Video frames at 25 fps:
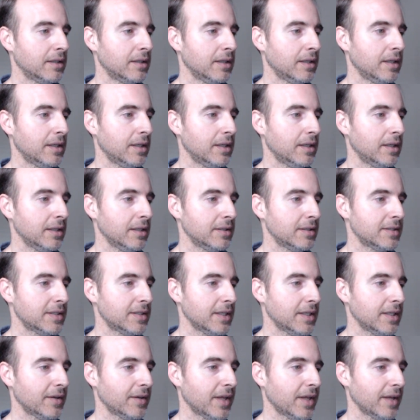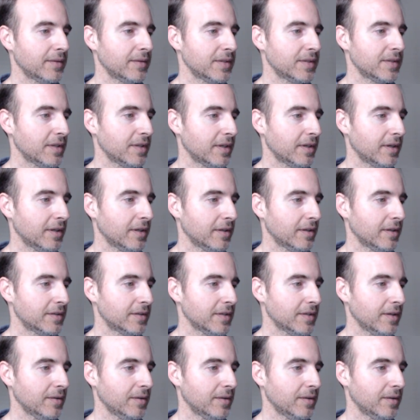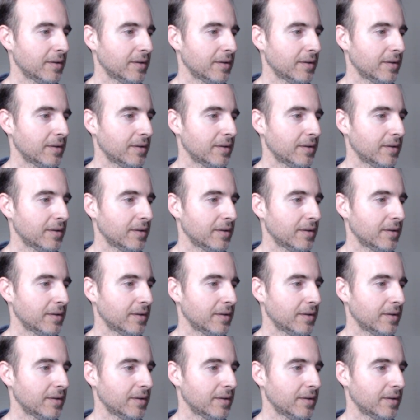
uh, let's see. Okay, I'm just looking on. So,